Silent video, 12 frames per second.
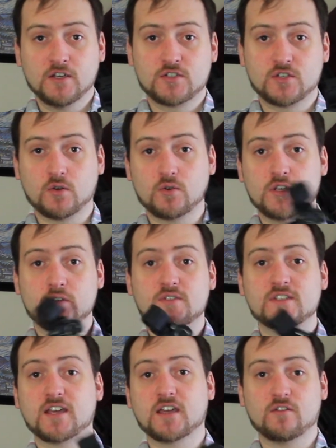So
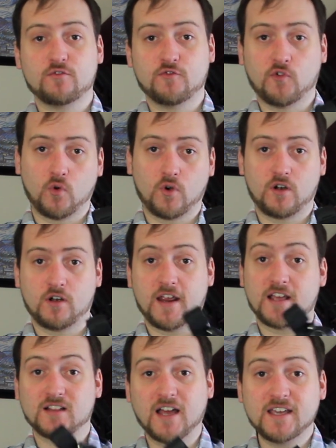using it for
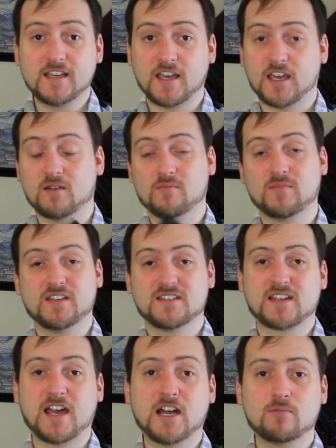a Glidecam is
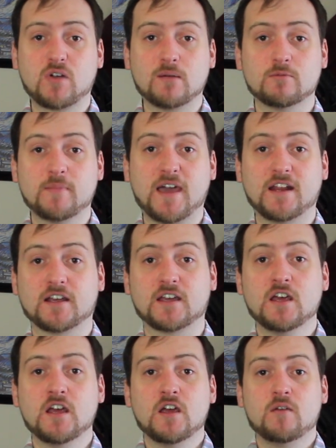kind of problematic,
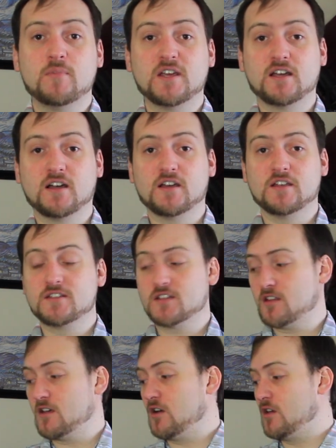because
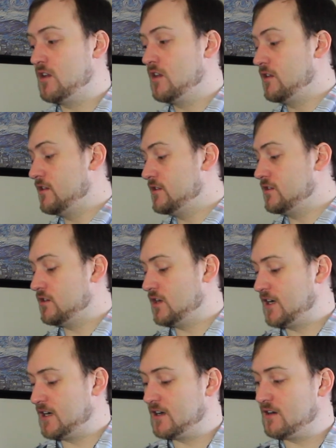
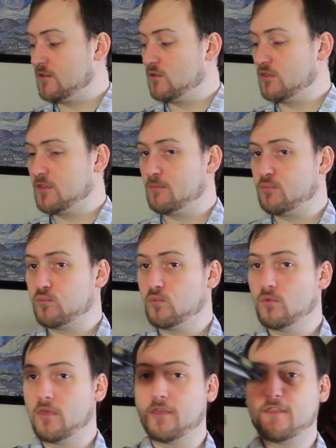the
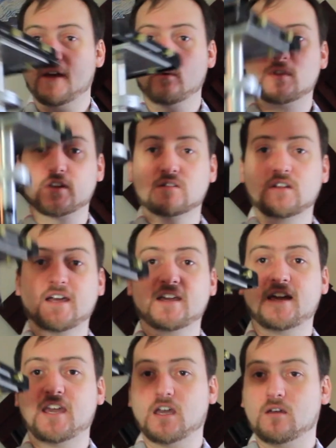thing with the
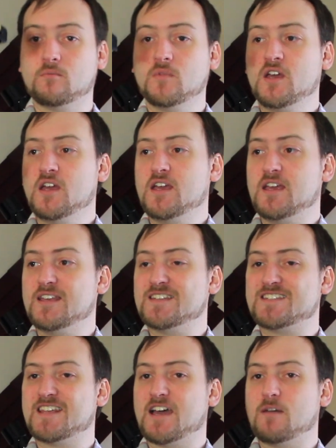Glidecam
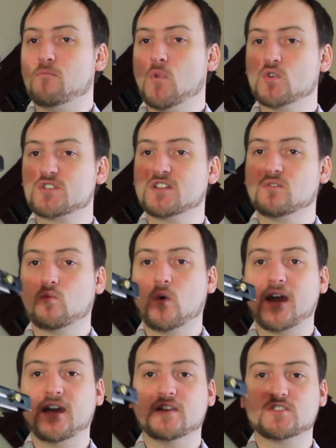is that most of the
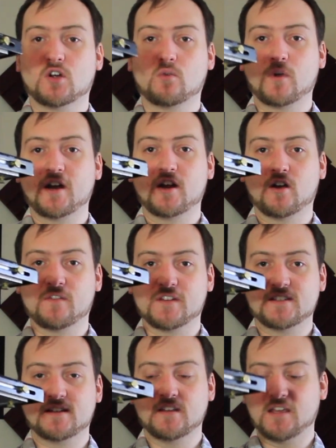weight is already on
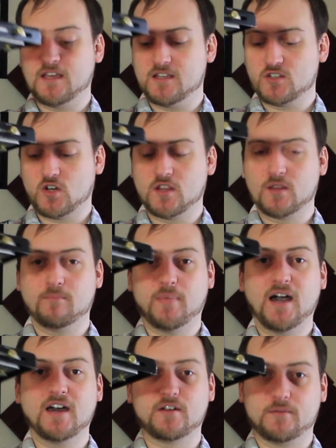the
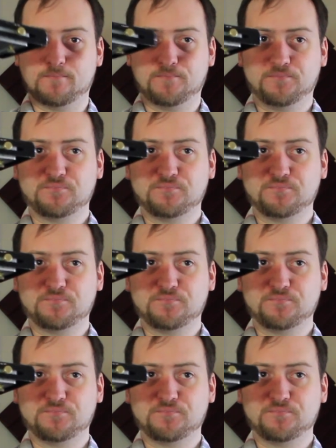bottom.